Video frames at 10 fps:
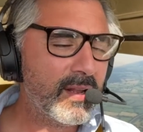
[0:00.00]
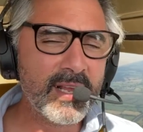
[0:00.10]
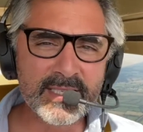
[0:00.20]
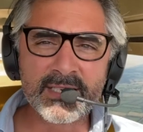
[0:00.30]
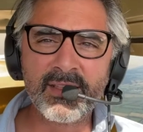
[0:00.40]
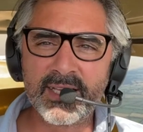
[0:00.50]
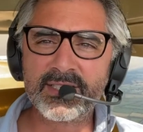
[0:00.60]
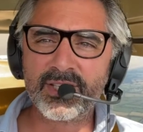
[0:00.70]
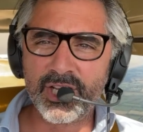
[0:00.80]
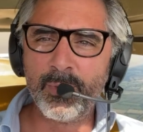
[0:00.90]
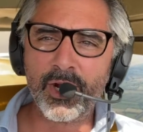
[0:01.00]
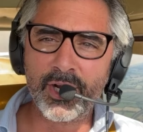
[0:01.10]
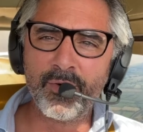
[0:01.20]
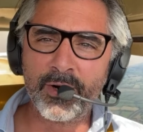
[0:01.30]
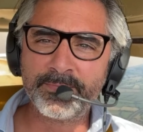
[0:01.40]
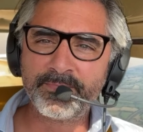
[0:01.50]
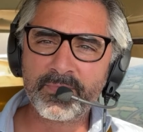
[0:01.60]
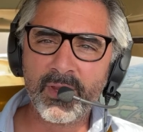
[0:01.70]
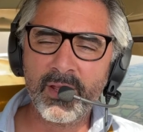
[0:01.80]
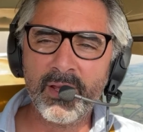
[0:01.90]
Listen to this, and you won't go wrong.
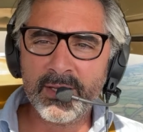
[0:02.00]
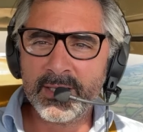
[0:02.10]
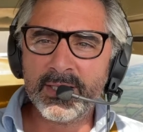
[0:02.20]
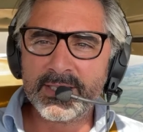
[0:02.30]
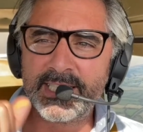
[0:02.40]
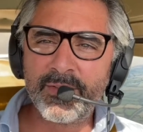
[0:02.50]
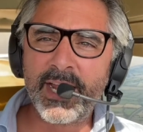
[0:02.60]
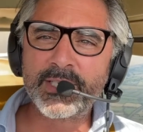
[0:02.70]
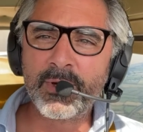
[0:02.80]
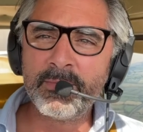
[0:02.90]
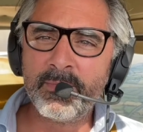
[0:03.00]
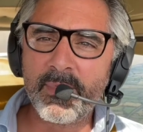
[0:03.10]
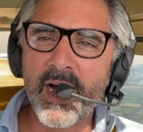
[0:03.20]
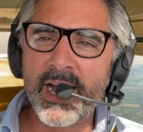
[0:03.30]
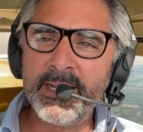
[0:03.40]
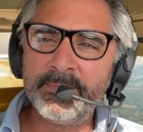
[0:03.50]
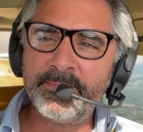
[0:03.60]
See you on the next one. Bye.